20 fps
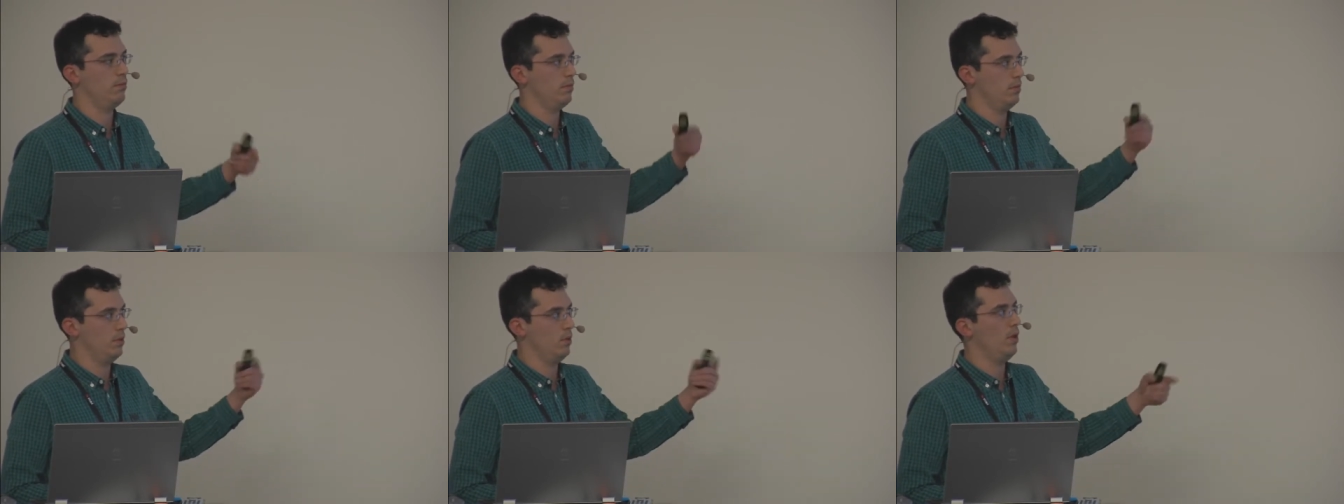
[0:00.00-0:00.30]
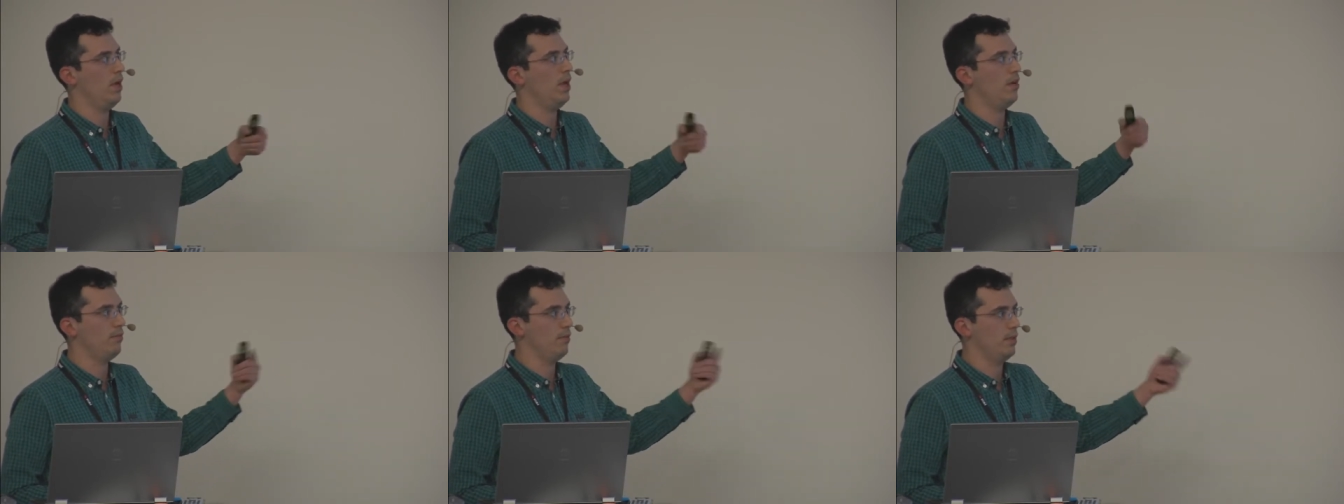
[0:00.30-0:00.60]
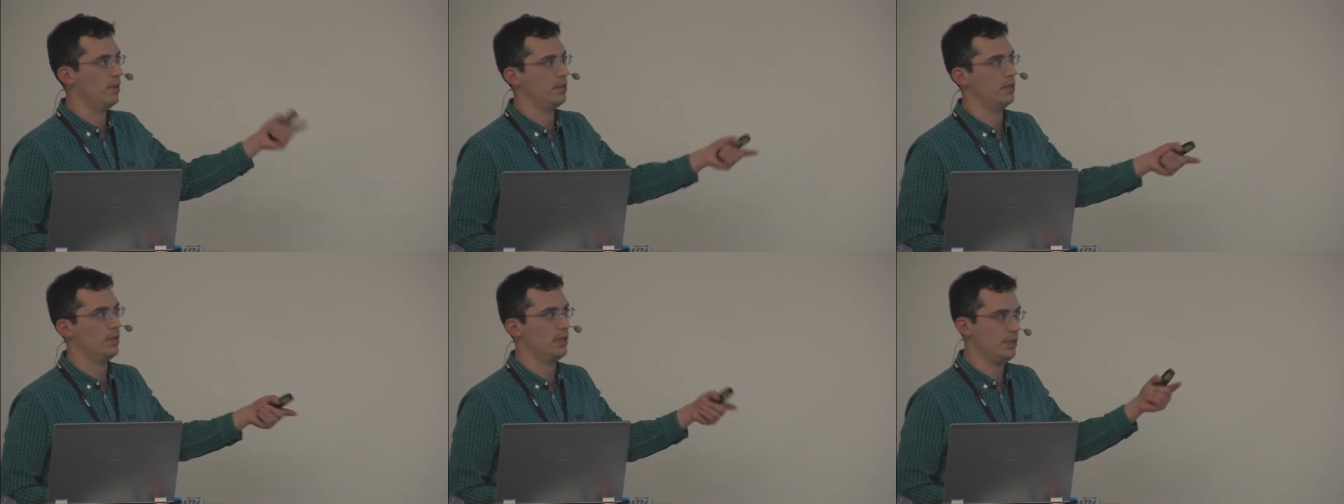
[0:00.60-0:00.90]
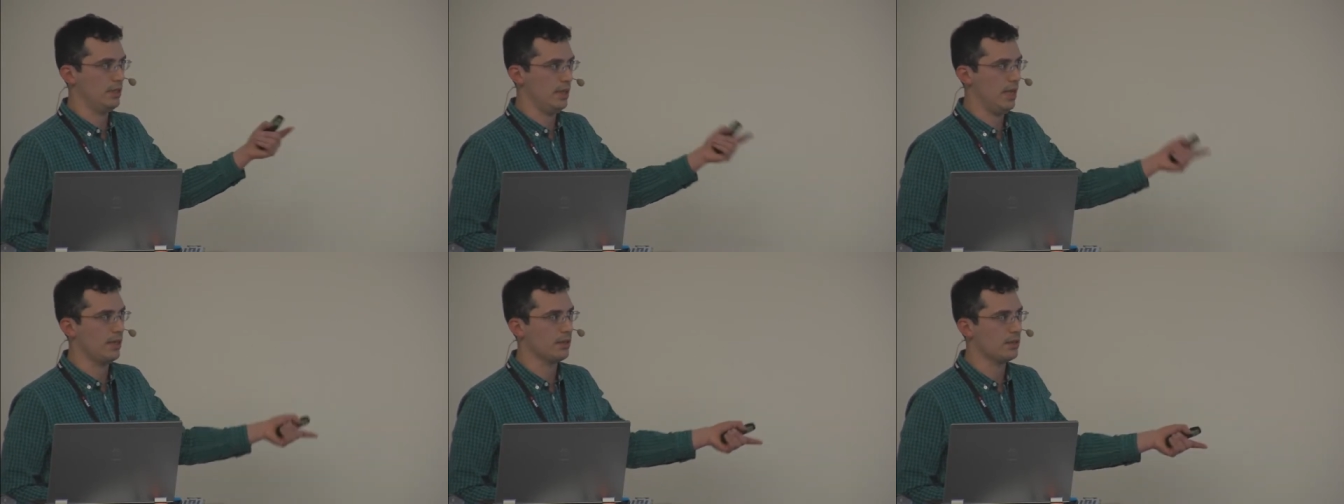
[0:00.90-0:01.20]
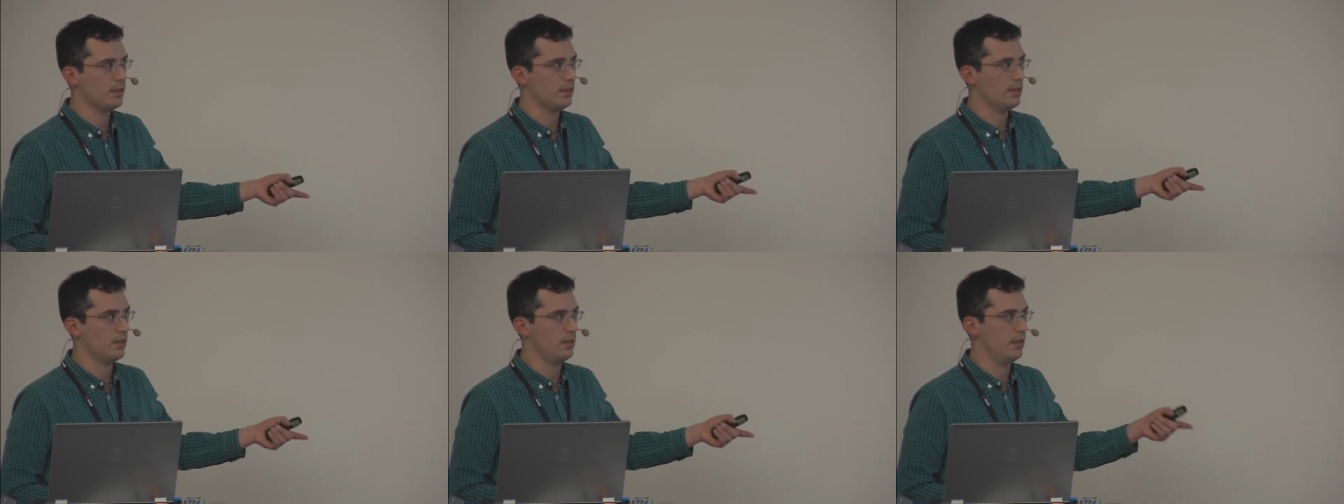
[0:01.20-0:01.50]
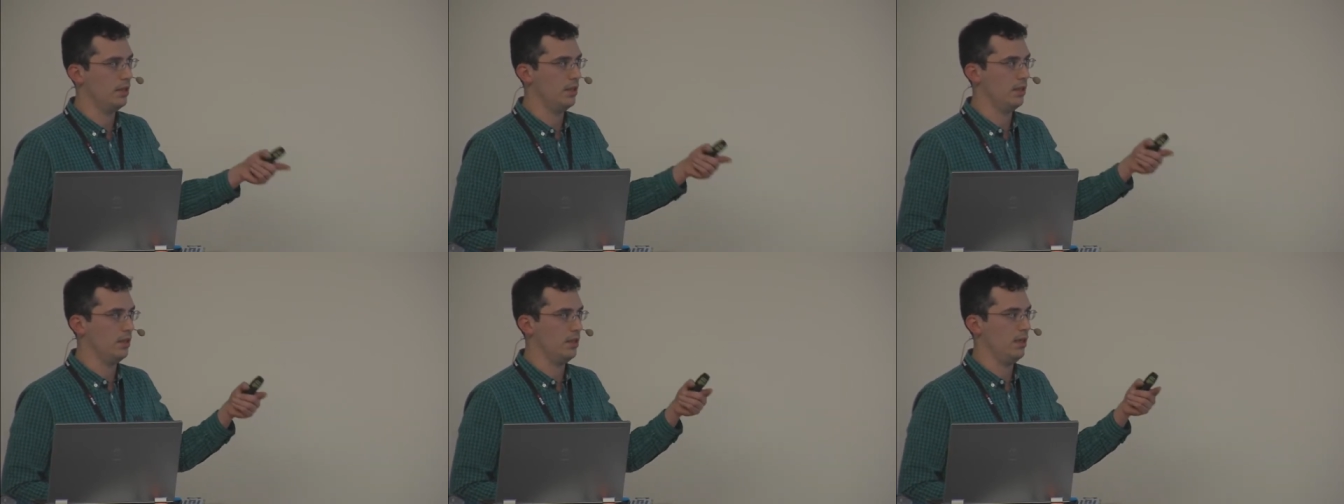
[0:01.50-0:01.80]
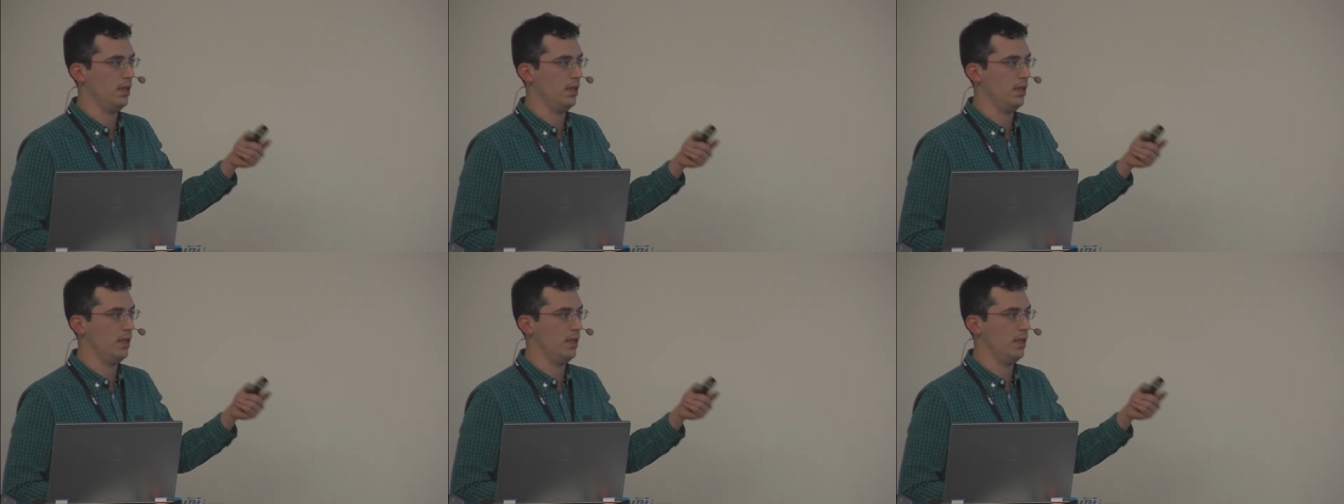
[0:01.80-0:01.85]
you know, have the success that,